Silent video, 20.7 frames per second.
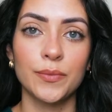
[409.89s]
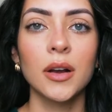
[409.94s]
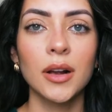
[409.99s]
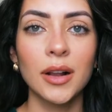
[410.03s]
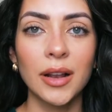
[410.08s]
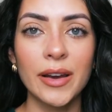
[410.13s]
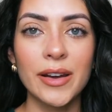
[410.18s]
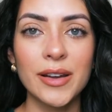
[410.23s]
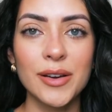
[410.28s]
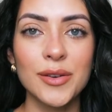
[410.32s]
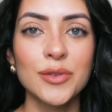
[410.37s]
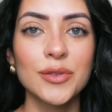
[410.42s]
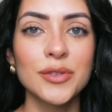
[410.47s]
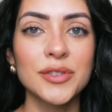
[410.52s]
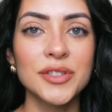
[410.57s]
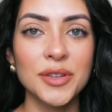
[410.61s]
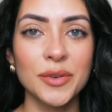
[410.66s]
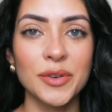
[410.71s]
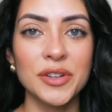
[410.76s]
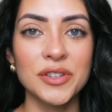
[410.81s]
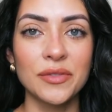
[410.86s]
Clinical
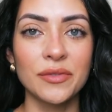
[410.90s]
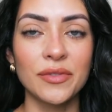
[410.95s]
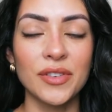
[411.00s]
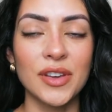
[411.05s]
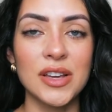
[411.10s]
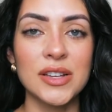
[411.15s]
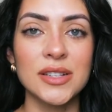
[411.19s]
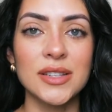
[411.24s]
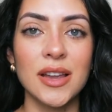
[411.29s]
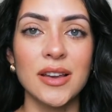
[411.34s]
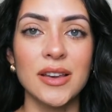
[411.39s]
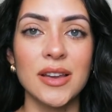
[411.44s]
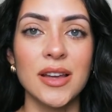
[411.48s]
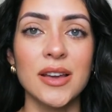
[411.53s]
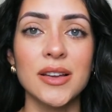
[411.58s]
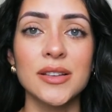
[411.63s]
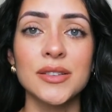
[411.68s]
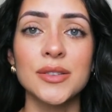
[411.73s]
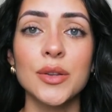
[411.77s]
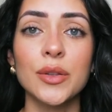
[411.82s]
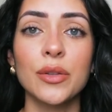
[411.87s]
tuition fees in
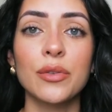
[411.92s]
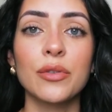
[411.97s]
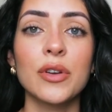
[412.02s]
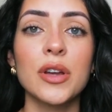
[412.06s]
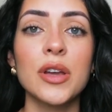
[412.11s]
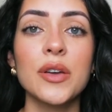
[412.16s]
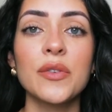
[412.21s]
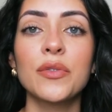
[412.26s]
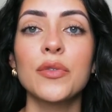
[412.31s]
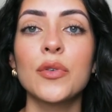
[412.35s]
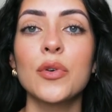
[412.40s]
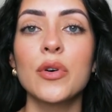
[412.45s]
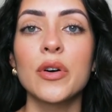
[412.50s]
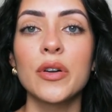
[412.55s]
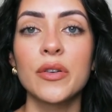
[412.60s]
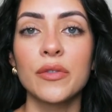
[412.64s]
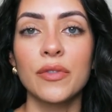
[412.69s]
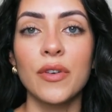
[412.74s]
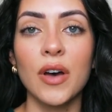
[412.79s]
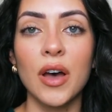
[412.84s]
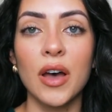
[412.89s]
years 3, 4
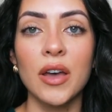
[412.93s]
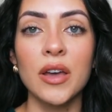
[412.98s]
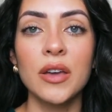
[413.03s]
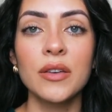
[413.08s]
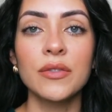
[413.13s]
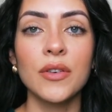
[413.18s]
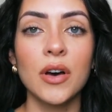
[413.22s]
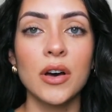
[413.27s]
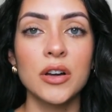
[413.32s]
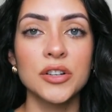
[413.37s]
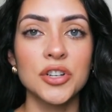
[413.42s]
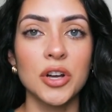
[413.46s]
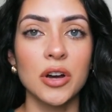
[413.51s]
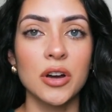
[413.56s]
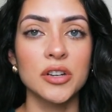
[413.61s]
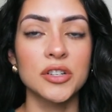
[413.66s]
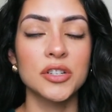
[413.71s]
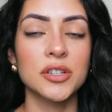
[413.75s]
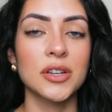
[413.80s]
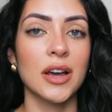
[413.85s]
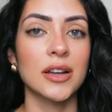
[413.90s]
and 5 are
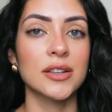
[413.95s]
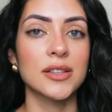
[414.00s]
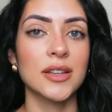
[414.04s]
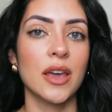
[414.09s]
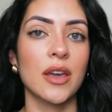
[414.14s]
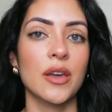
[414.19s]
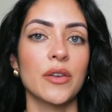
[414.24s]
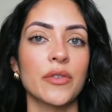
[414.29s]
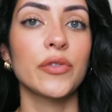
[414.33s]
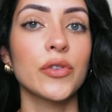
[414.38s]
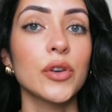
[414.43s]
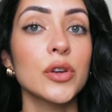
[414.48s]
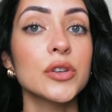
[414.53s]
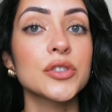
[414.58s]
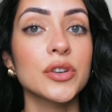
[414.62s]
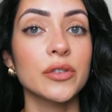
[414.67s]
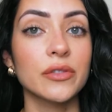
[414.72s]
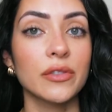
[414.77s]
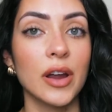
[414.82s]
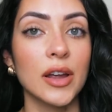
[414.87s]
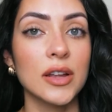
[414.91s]
charged at a
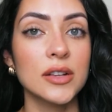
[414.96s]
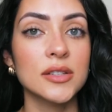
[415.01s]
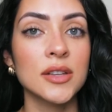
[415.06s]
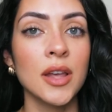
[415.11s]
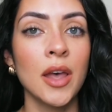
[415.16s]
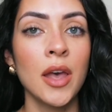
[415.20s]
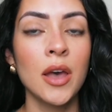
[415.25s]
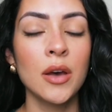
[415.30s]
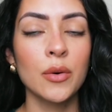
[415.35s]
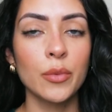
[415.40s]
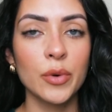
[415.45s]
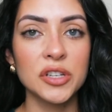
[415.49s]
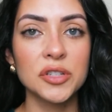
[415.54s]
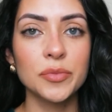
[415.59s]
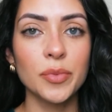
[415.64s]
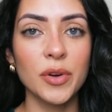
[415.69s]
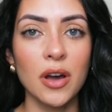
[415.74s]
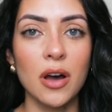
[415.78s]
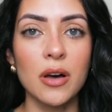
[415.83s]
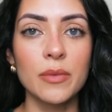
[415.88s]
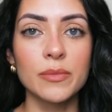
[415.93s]
future rate, which
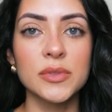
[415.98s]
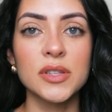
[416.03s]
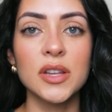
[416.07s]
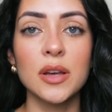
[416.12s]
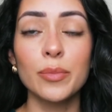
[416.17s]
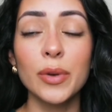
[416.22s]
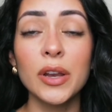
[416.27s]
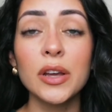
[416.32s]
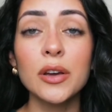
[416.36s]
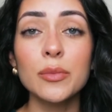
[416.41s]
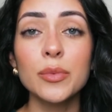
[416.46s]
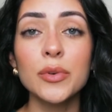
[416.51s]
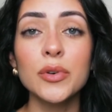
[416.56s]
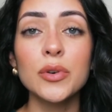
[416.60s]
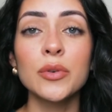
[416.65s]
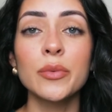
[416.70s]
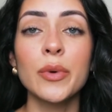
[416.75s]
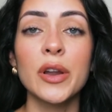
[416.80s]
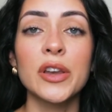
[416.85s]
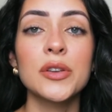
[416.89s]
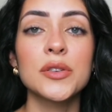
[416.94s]
becomes
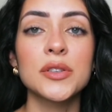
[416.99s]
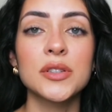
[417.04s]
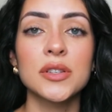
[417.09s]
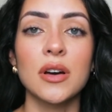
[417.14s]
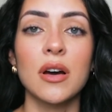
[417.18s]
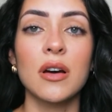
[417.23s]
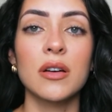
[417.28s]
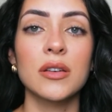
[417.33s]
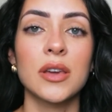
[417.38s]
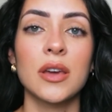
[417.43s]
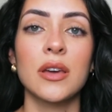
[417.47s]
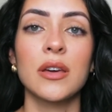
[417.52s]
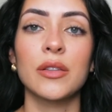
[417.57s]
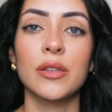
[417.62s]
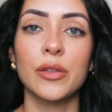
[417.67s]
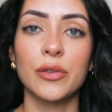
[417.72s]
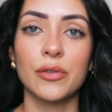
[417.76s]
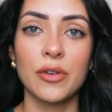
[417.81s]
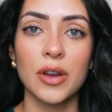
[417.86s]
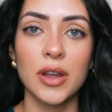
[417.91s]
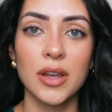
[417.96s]
applicable when you start year
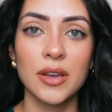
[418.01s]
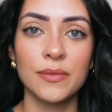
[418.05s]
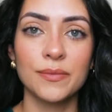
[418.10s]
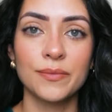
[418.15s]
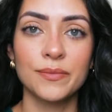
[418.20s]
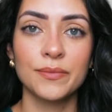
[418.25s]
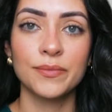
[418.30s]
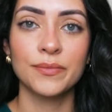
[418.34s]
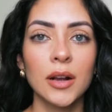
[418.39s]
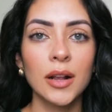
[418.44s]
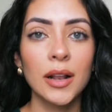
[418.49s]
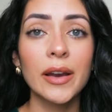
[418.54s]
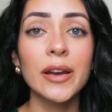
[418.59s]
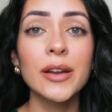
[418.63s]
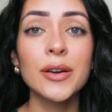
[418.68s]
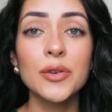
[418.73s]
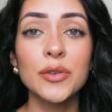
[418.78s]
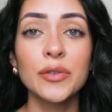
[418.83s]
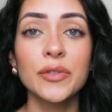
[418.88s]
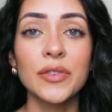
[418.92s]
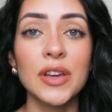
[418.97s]
3.
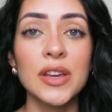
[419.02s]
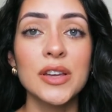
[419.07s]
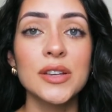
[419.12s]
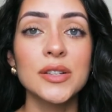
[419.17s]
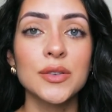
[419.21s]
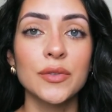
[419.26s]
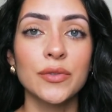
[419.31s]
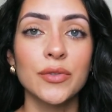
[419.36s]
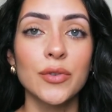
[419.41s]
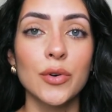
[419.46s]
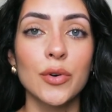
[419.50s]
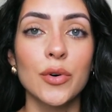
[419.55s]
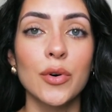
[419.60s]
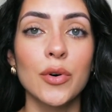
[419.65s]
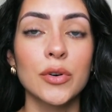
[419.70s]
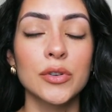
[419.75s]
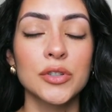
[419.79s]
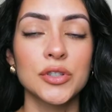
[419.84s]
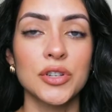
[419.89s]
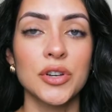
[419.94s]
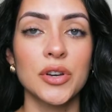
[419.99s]
Clinical fees
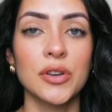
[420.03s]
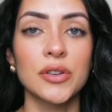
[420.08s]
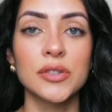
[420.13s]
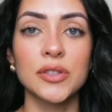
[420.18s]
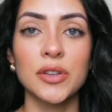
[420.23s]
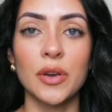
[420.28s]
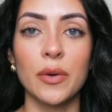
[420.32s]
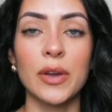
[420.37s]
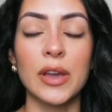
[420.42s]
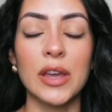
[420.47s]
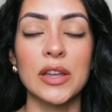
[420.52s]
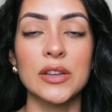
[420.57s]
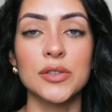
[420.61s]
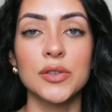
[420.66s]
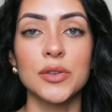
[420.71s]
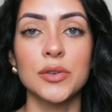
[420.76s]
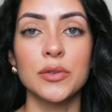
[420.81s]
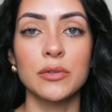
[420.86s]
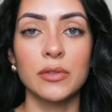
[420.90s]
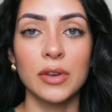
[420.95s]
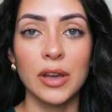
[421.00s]
for students going
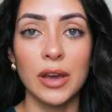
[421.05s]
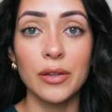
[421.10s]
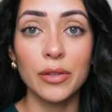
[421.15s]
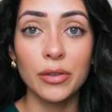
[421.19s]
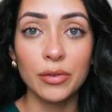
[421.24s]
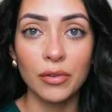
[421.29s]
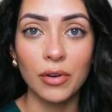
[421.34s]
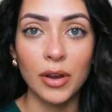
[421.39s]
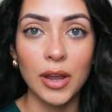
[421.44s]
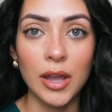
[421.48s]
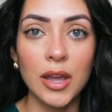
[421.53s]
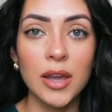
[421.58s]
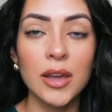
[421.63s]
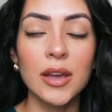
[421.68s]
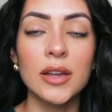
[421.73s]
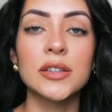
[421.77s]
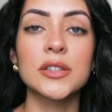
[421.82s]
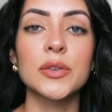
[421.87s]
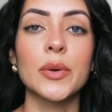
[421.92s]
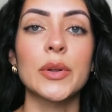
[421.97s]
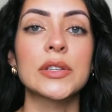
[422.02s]
into year 3
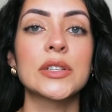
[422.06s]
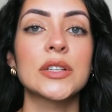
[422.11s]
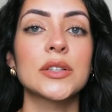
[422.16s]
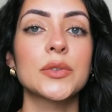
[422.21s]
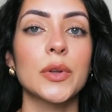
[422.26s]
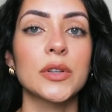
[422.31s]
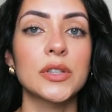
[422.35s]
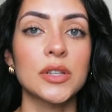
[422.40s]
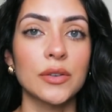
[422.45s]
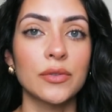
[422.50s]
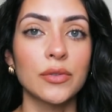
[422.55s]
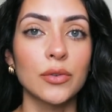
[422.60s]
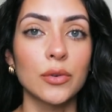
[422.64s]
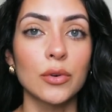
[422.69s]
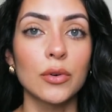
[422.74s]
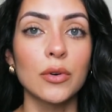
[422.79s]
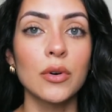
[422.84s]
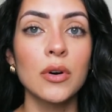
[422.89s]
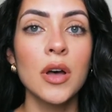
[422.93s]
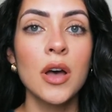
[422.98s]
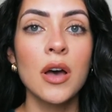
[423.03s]
in
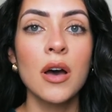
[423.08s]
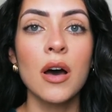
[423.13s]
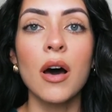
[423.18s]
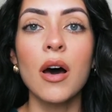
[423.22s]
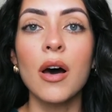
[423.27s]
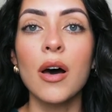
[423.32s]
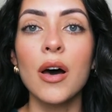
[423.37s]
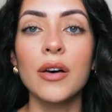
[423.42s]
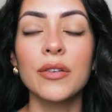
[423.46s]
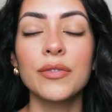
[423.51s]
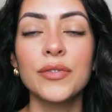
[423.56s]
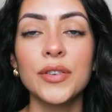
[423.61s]
2024 are